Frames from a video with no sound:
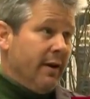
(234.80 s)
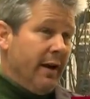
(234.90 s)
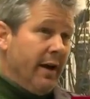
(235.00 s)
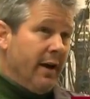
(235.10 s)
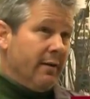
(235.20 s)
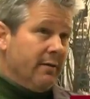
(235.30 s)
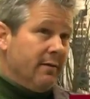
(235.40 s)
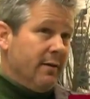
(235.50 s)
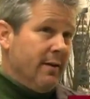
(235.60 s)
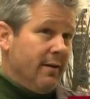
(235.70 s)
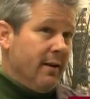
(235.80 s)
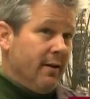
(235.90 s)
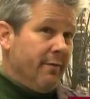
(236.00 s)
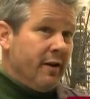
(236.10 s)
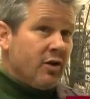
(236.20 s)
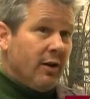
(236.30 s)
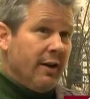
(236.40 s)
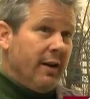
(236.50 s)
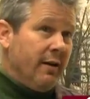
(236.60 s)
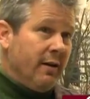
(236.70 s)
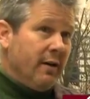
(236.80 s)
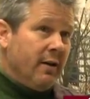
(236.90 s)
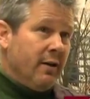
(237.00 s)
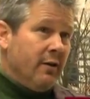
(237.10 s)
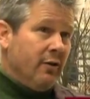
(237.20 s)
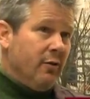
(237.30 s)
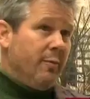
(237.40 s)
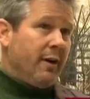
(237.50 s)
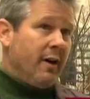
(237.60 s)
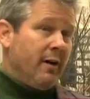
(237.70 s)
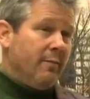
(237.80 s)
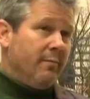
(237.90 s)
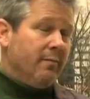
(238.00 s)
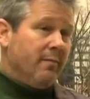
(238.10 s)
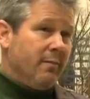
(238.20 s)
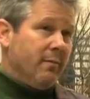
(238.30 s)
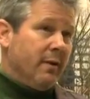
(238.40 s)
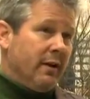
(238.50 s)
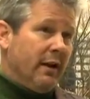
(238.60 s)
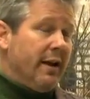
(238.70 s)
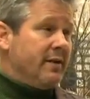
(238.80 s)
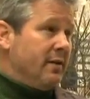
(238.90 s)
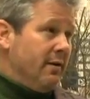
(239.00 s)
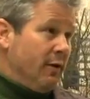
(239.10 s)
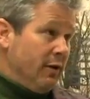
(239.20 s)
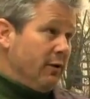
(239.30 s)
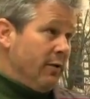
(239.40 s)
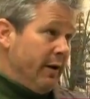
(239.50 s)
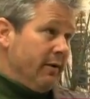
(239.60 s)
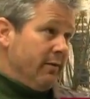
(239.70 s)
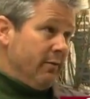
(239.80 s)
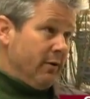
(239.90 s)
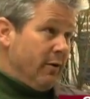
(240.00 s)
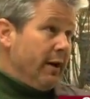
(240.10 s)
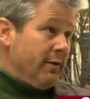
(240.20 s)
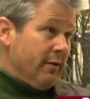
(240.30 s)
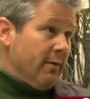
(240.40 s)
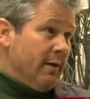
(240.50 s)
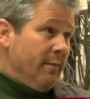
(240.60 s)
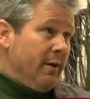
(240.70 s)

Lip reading: And eventually you become less of a good creditor, right?